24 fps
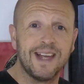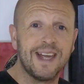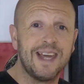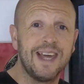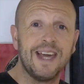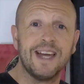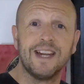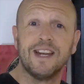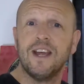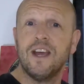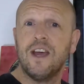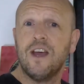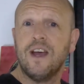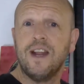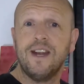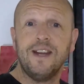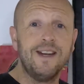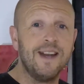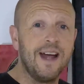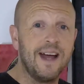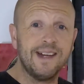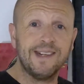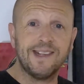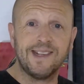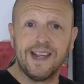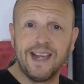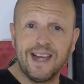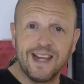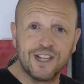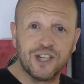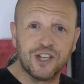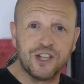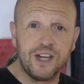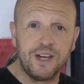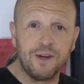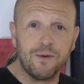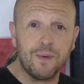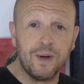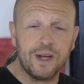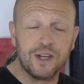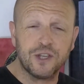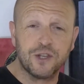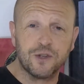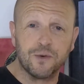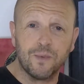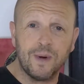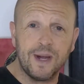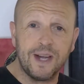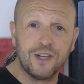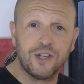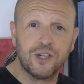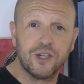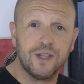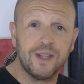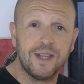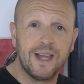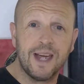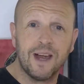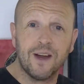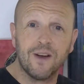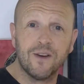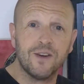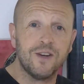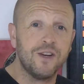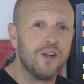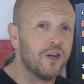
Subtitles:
Again, nice HD restoration there,